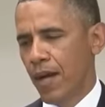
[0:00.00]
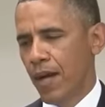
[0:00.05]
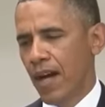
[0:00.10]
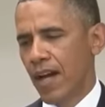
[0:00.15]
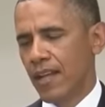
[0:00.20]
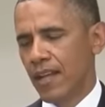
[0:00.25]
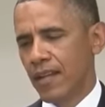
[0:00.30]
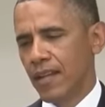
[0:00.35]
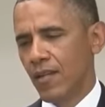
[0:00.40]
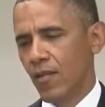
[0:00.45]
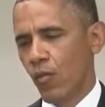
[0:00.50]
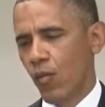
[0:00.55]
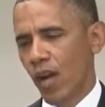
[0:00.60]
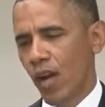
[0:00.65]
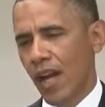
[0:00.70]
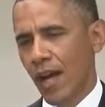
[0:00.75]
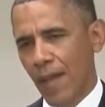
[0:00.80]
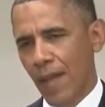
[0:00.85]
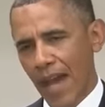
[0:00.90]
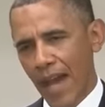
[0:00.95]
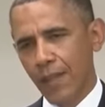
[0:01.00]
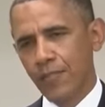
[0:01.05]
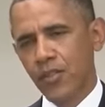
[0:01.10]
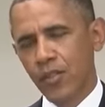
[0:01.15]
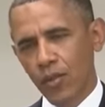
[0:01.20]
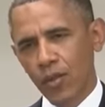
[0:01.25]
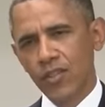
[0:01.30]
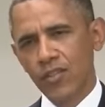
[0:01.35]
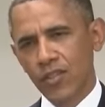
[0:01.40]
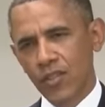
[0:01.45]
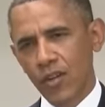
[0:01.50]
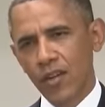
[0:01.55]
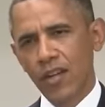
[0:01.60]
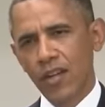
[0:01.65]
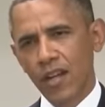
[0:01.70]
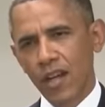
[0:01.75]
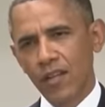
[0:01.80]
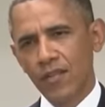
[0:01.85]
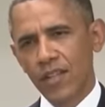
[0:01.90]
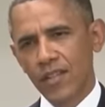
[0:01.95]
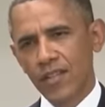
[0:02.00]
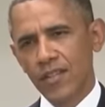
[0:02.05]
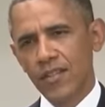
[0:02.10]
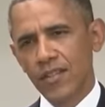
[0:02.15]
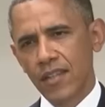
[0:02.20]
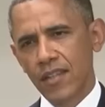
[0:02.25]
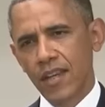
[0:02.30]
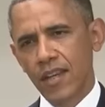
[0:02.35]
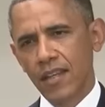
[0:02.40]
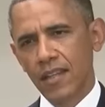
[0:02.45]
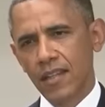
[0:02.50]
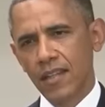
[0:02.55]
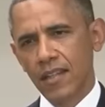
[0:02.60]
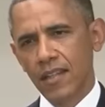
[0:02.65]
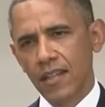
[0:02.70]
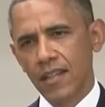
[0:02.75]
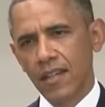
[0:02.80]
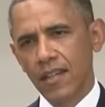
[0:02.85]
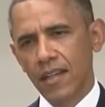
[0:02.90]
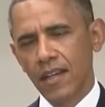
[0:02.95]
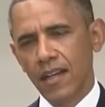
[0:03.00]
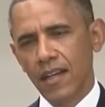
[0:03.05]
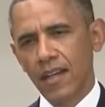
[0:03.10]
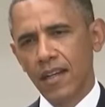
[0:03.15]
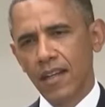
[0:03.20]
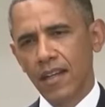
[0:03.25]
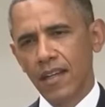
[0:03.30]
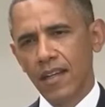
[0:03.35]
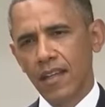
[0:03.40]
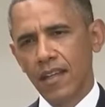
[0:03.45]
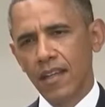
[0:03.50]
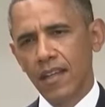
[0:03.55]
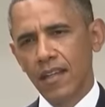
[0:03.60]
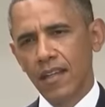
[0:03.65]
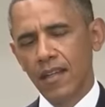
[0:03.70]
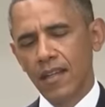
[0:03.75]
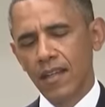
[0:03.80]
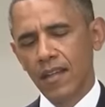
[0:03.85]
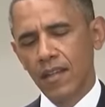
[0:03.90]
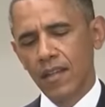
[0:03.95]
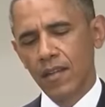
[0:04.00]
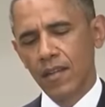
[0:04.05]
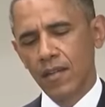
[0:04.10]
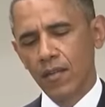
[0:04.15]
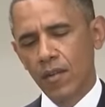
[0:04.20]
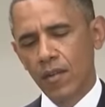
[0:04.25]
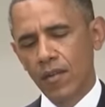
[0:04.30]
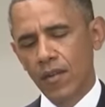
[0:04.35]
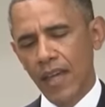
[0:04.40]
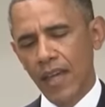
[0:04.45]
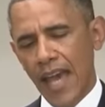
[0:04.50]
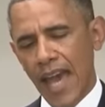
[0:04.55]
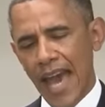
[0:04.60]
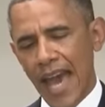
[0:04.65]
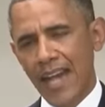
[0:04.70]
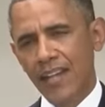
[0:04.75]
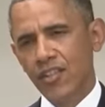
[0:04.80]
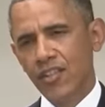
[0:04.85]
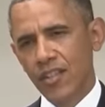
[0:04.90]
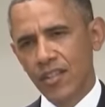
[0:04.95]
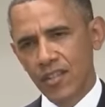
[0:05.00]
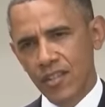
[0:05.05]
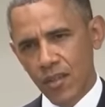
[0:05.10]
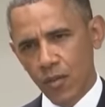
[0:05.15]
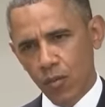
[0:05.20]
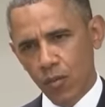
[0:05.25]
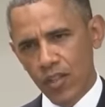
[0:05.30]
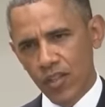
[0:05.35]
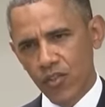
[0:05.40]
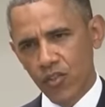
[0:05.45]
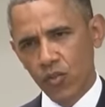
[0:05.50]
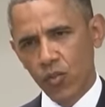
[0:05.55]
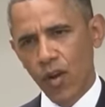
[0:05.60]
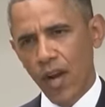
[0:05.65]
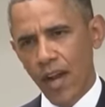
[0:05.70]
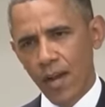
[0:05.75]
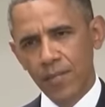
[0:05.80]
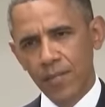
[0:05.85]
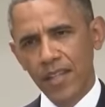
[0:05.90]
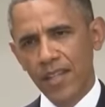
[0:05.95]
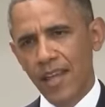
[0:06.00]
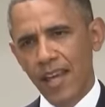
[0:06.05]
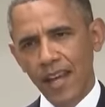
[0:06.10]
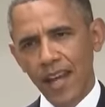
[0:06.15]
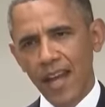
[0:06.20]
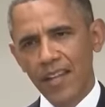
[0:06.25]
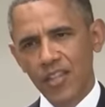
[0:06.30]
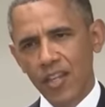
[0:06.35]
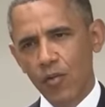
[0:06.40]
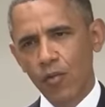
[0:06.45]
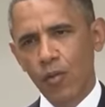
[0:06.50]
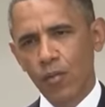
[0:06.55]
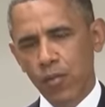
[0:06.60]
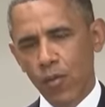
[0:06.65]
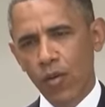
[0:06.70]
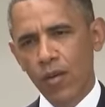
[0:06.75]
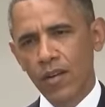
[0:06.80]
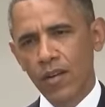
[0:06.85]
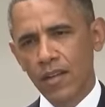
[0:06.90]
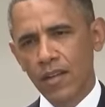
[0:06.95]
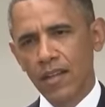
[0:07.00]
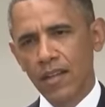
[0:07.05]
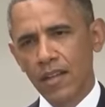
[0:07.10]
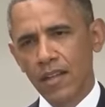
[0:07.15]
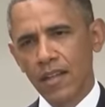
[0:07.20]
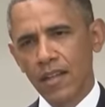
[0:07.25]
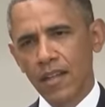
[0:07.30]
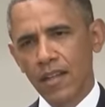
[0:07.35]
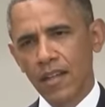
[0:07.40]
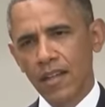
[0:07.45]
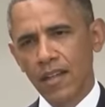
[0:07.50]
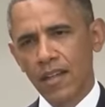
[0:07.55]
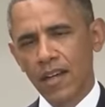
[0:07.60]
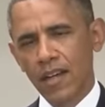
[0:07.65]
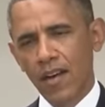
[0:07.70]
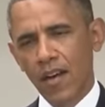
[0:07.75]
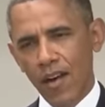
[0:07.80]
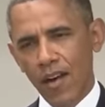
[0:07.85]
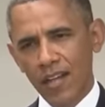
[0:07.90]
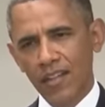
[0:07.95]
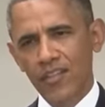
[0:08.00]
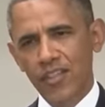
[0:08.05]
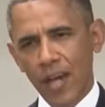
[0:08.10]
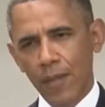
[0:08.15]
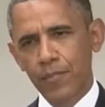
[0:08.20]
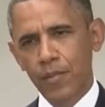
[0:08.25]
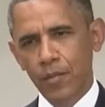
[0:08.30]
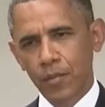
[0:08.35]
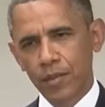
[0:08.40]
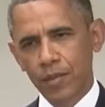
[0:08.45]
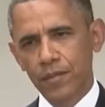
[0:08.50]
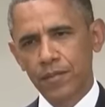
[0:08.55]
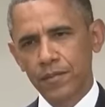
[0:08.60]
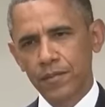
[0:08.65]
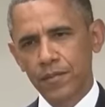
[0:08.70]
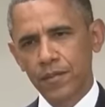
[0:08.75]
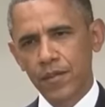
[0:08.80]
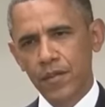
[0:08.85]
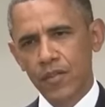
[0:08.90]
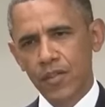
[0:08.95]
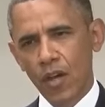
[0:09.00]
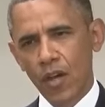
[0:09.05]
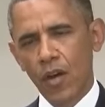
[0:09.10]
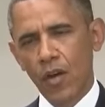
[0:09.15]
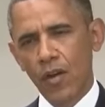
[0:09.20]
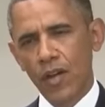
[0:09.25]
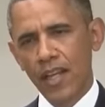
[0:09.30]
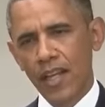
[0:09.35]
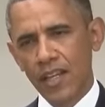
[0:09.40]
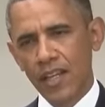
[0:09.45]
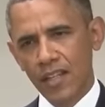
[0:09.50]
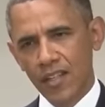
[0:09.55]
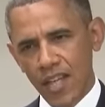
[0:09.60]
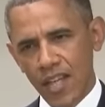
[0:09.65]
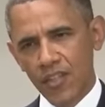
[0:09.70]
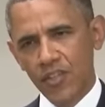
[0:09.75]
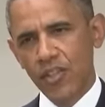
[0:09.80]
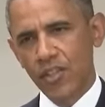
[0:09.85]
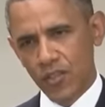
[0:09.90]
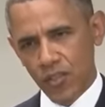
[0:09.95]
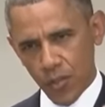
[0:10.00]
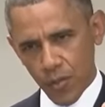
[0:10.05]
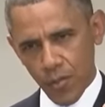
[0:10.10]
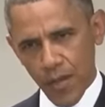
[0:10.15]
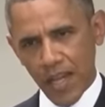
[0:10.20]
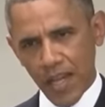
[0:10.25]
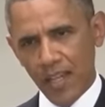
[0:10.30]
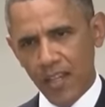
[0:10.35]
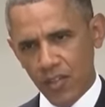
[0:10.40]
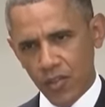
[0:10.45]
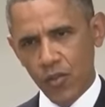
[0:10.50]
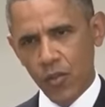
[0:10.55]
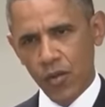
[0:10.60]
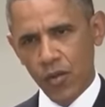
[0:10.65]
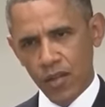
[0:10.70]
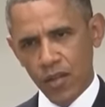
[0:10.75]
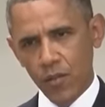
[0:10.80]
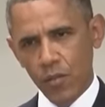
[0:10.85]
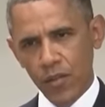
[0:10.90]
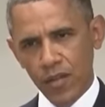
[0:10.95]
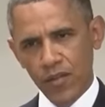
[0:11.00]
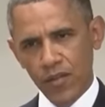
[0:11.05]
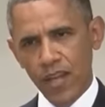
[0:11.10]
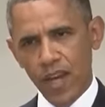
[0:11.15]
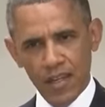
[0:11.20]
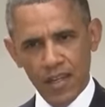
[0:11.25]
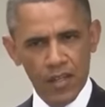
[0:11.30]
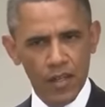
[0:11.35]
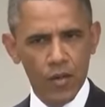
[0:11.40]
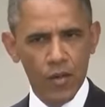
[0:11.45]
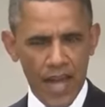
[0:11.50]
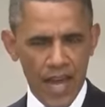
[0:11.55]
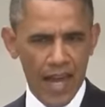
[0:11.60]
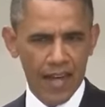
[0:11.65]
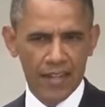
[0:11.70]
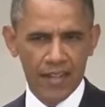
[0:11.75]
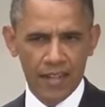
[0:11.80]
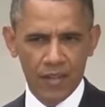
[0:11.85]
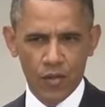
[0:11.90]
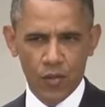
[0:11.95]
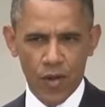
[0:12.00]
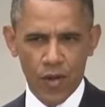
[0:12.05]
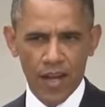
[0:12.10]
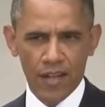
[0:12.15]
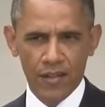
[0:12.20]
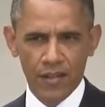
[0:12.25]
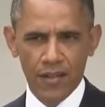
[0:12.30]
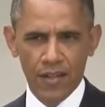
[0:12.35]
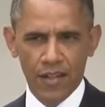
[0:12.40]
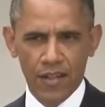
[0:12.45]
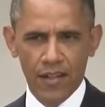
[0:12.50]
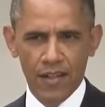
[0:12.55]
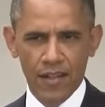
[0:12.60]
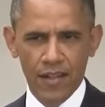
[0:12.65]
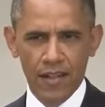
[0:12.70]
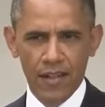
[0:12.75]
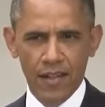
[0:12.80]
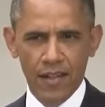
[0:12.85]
but what I'm absolutely certain of is, is that uh, the actions that were described in that IG report uh, are unacceptable. So in addition to making sure that we've got a new acting director there,